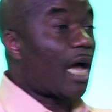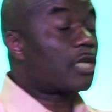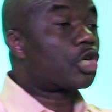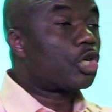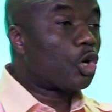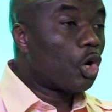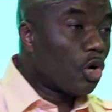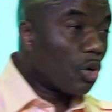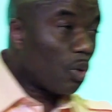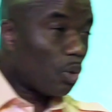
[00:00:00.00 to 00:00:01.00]
that
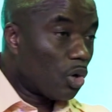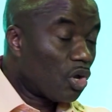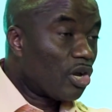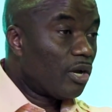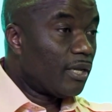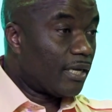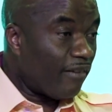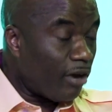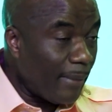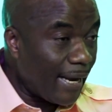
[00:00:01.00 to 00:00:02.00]

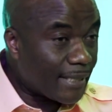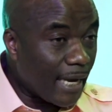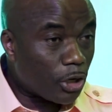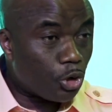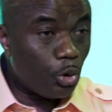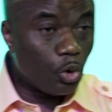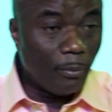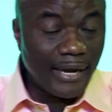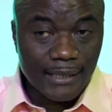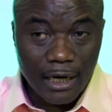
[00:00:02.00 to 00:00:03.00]
the devil may take you,
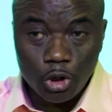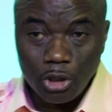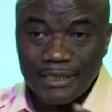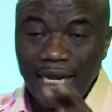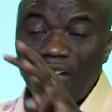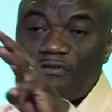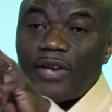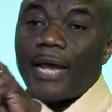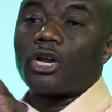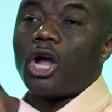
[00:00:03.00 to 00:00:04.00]
you may take
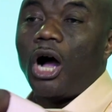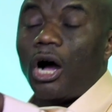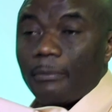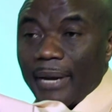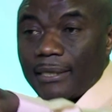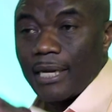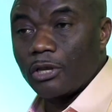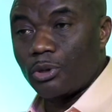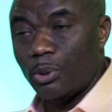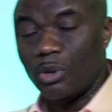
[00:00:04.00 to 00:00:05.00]
yourself, and God may
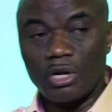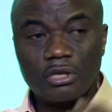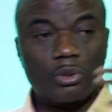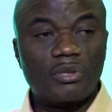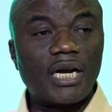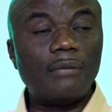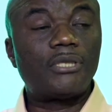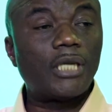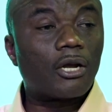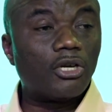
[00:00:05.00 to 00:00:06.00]
take you to
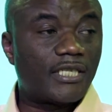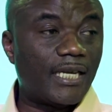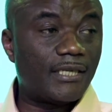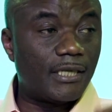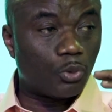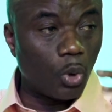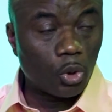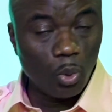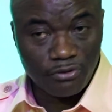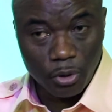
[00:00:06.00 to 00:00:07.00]
some circumstances,
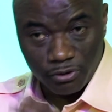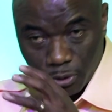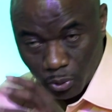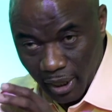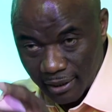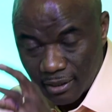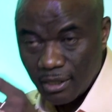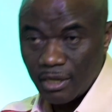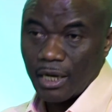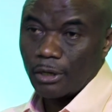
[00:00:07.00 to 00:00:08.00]
work with you through
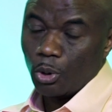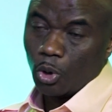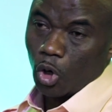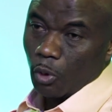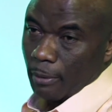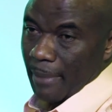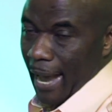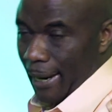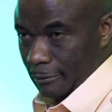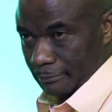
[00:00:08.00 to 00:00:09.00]
that, that you know me
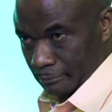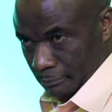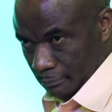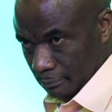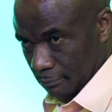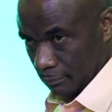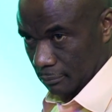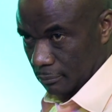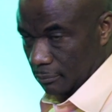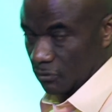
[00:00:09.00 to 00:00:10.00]
better.
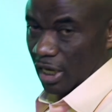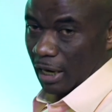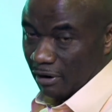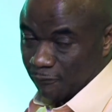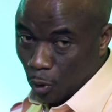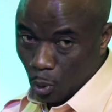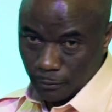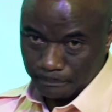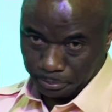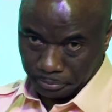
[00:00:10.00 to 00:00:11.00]
And number
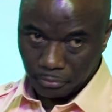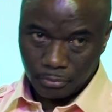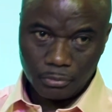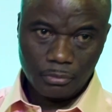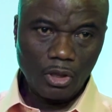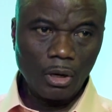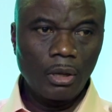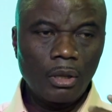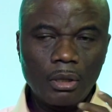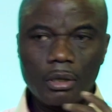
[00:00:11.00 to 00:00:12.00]
four,
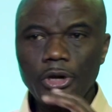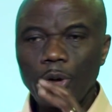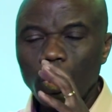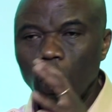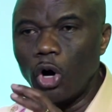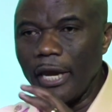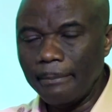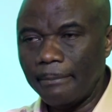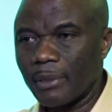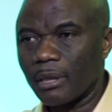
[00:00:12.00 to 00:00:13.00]
you'll know
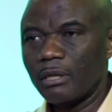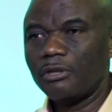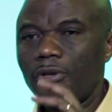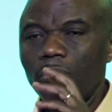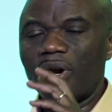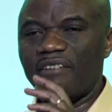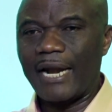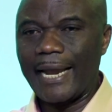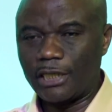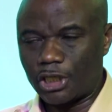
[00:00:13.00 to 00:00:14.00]
him through
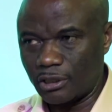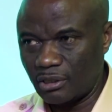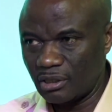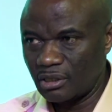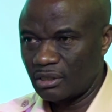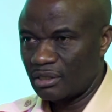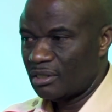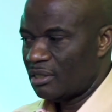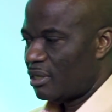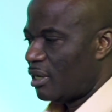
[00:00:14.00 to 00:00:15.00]
revelation.
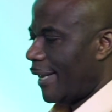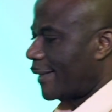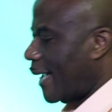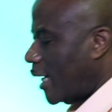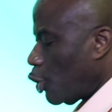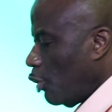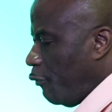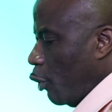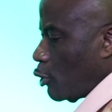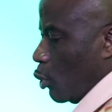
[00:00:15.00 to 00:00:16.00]
Let's touch
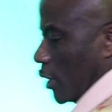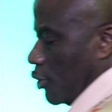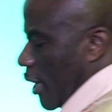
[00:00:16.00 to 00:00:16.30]
on the first